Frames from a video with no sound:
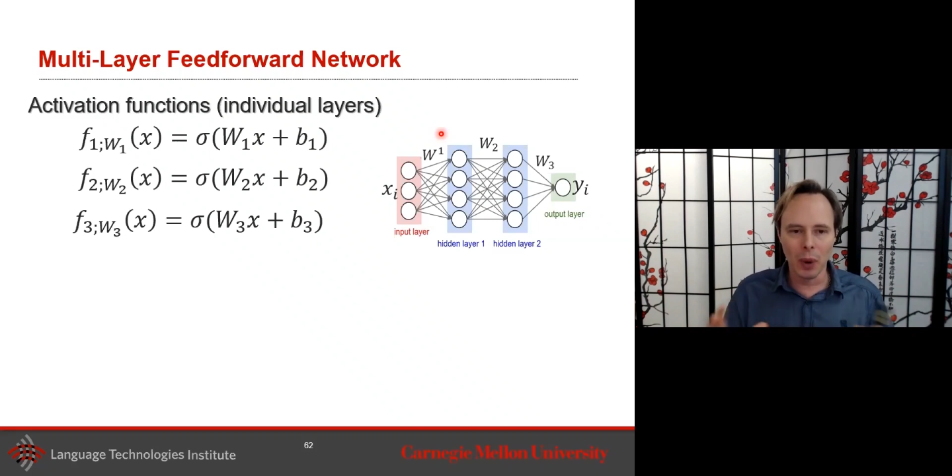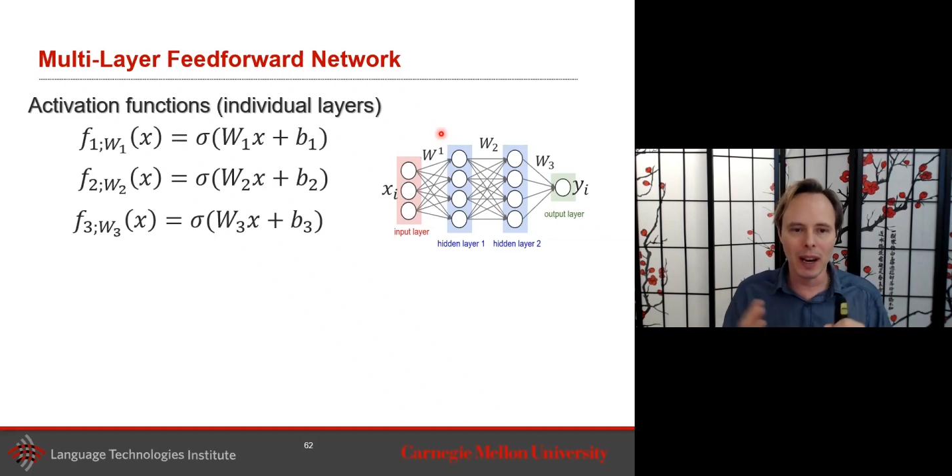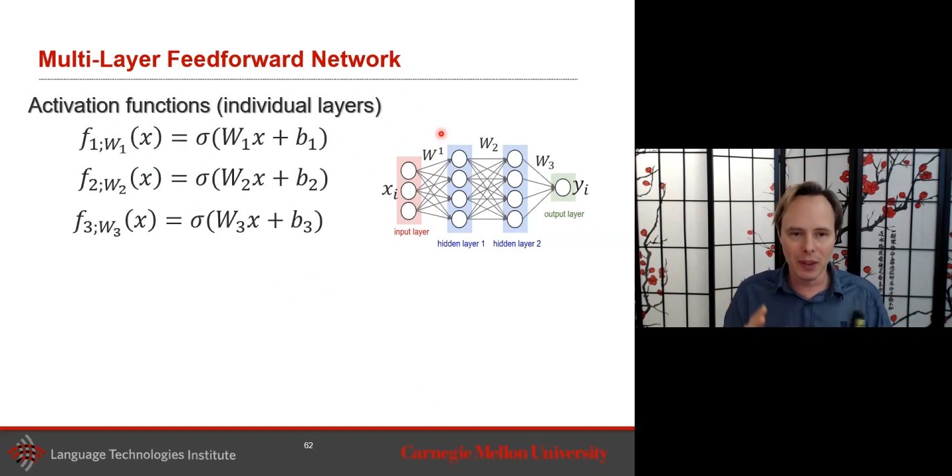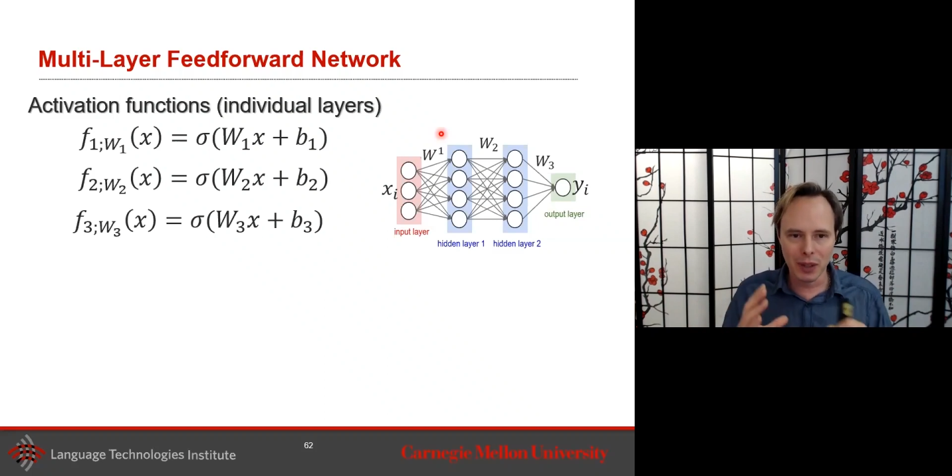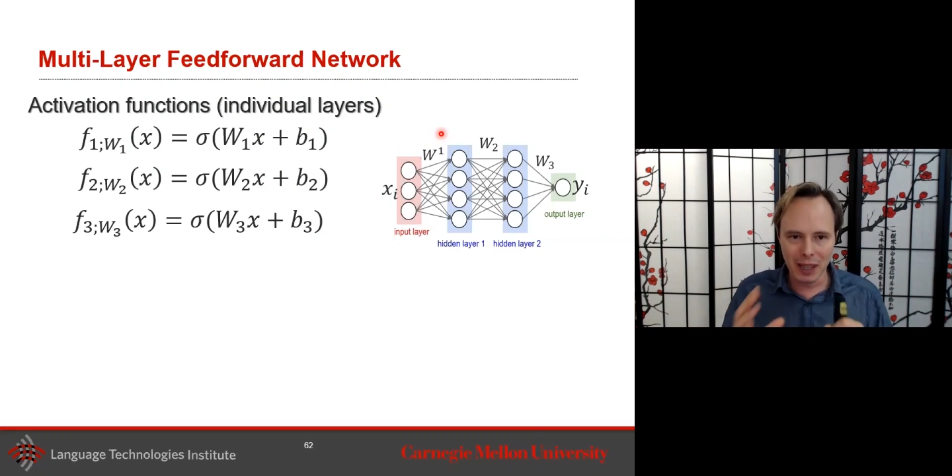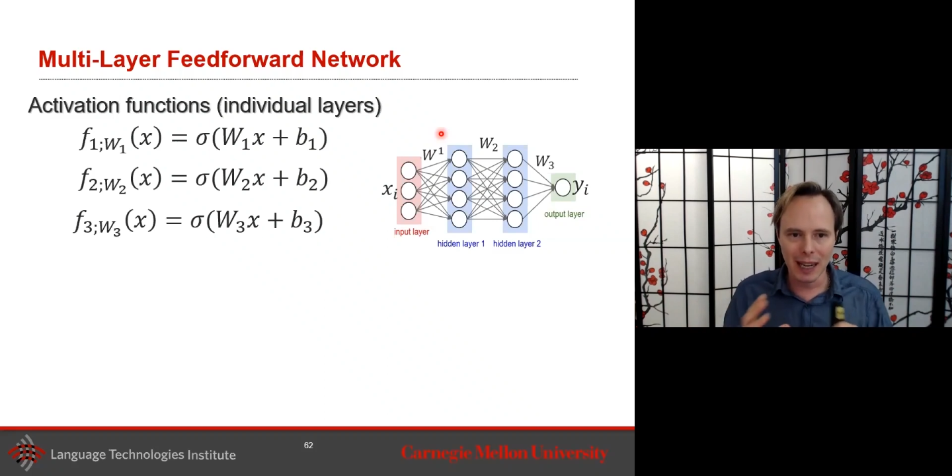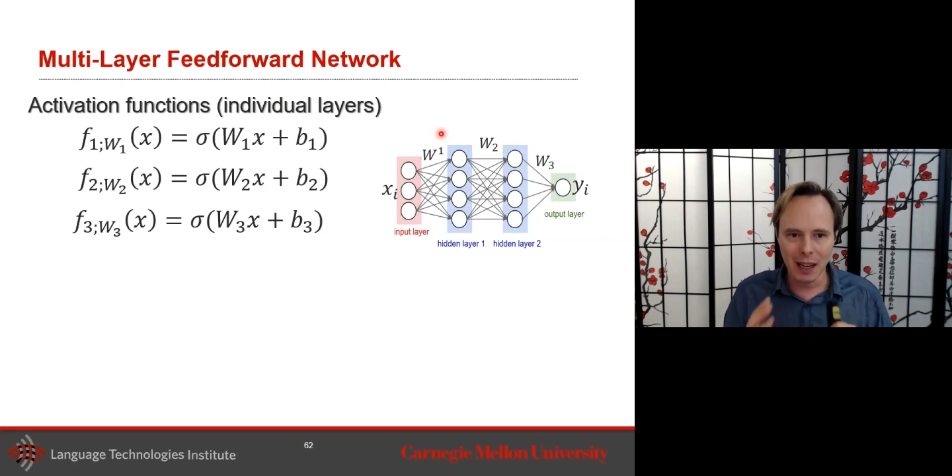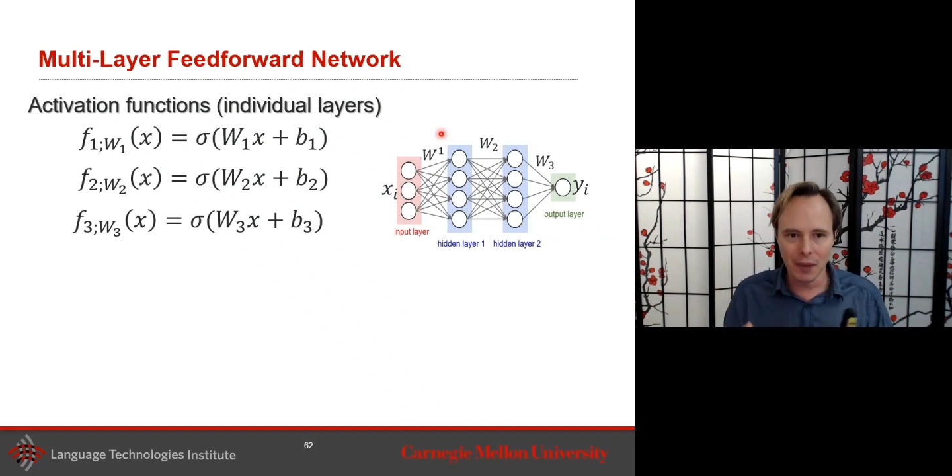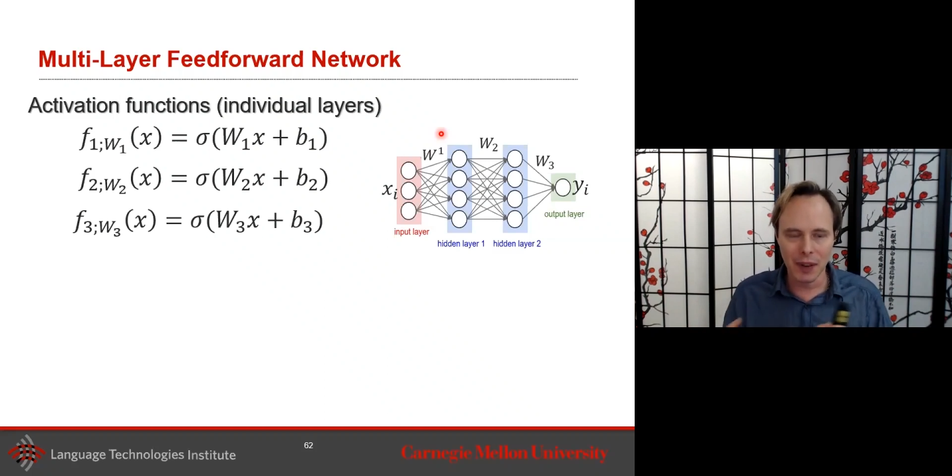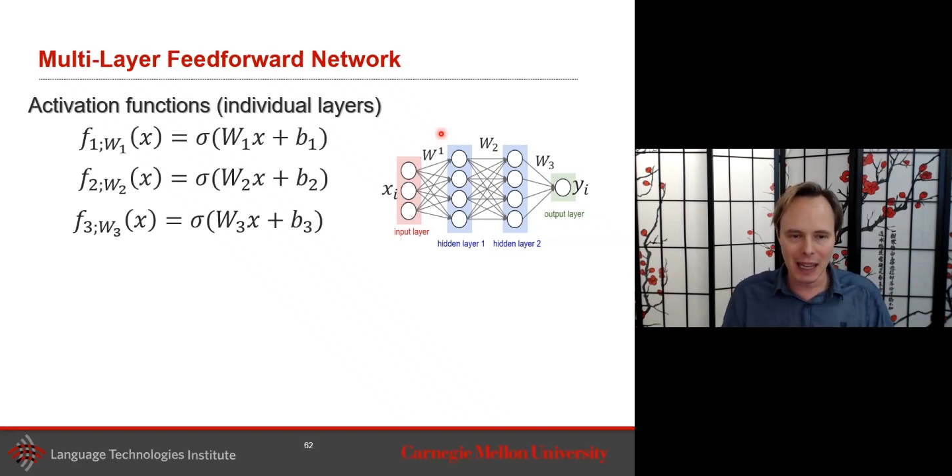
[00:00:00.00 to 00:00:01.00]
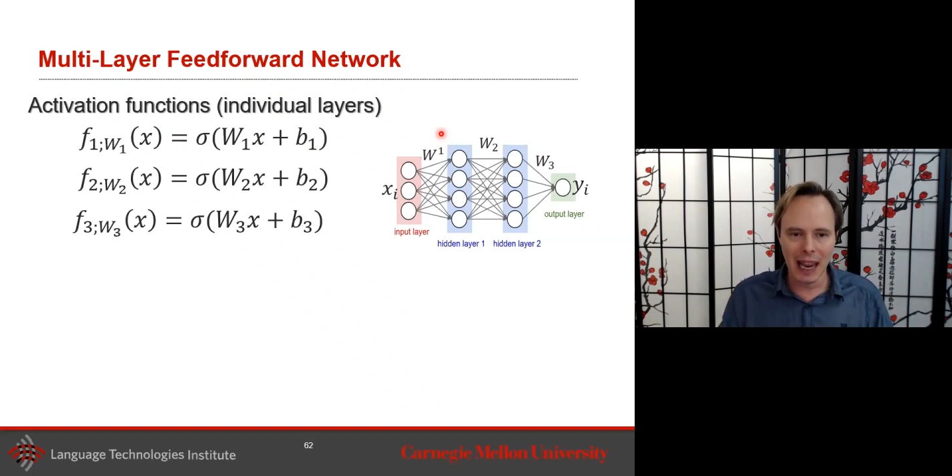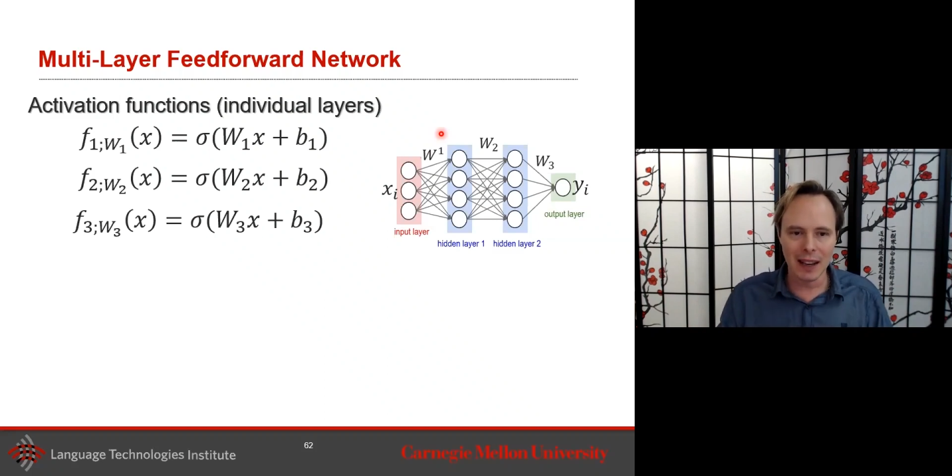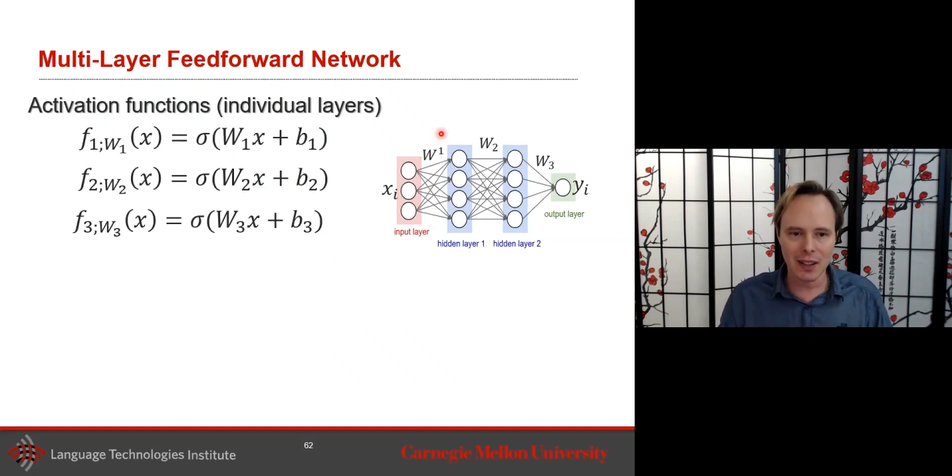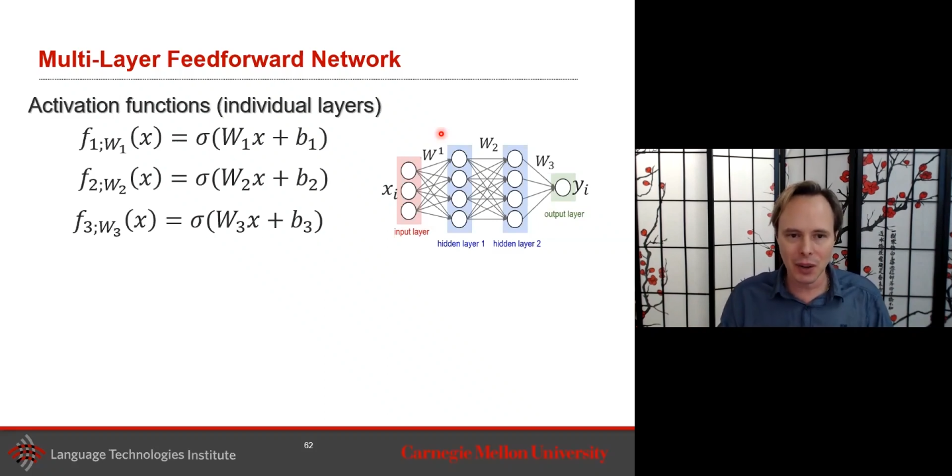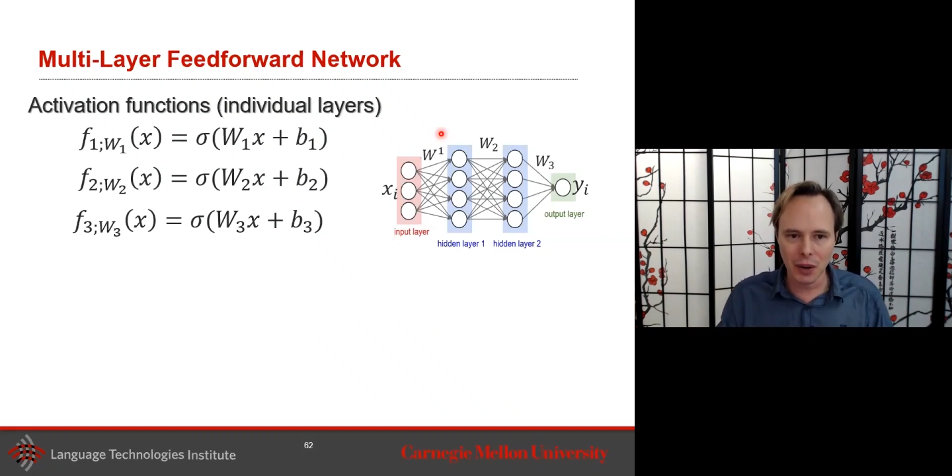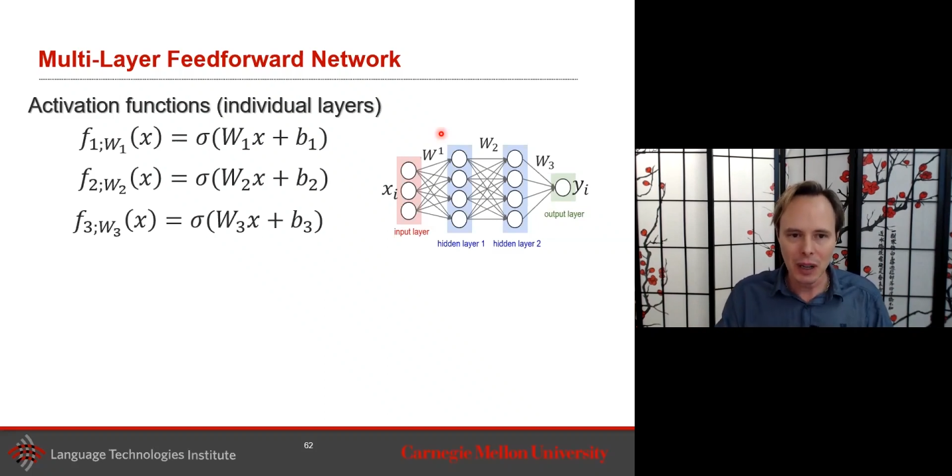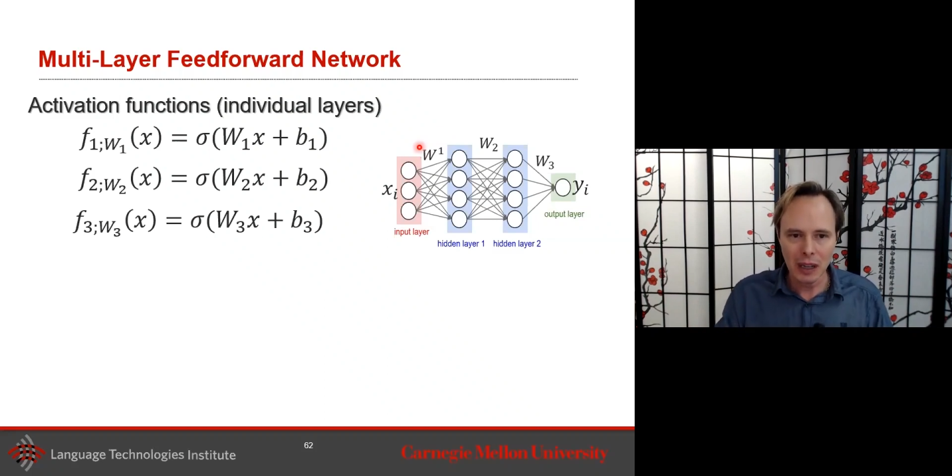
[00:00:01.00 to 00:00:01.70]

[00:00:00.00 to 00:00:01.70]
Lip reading: way to think of a tensor.